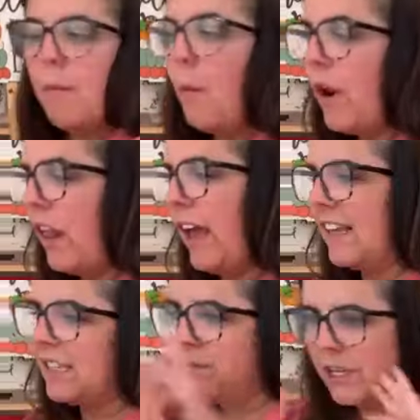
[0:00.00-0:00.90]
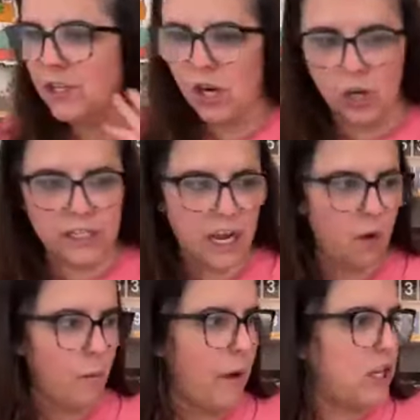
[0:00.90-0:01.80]
but when like something turns
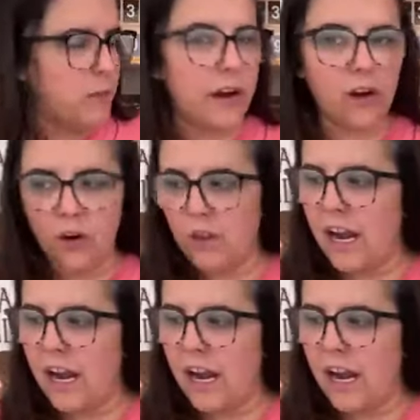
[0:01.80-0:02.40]
out much better